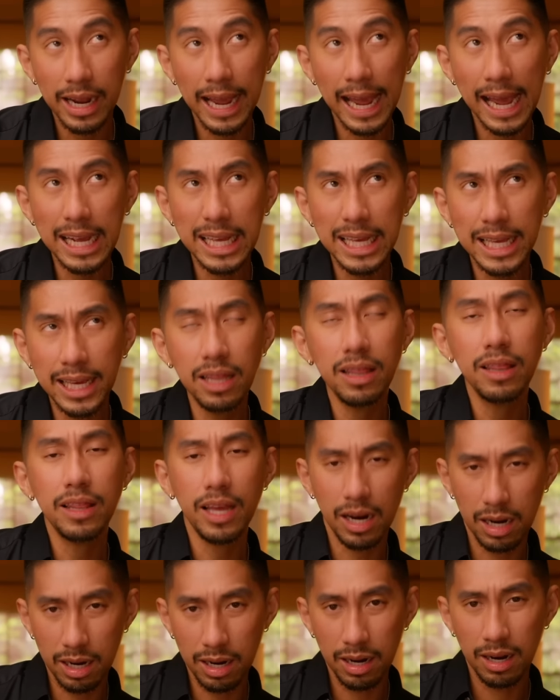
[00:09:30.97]
Hang in
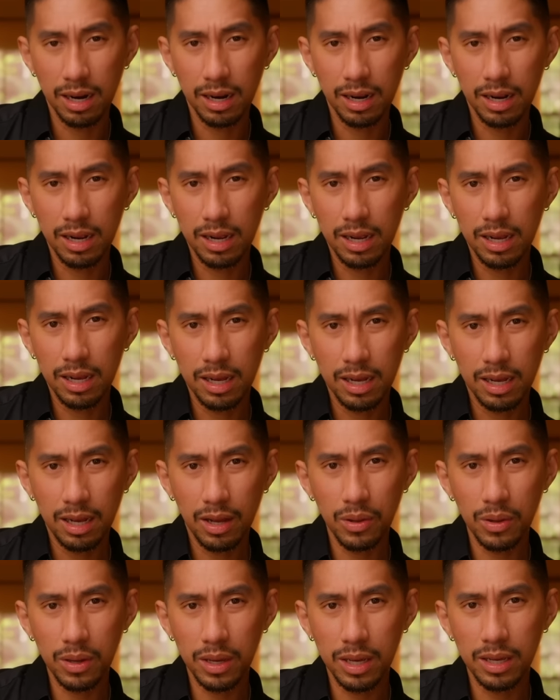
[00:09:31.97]
there.
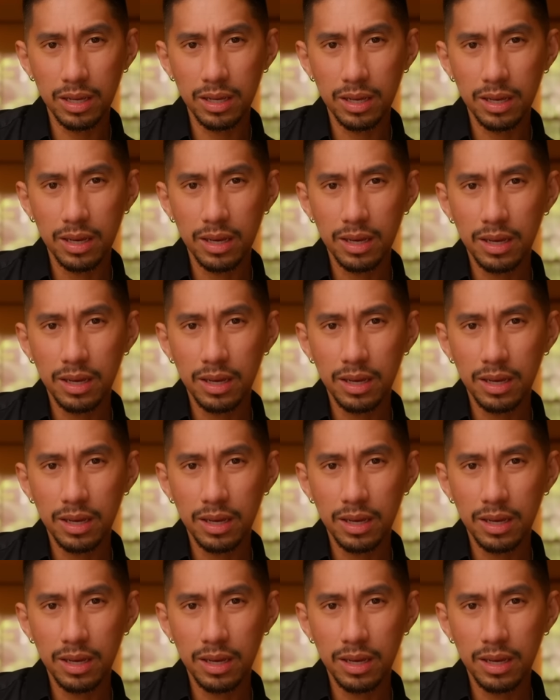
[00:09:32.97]
Okay?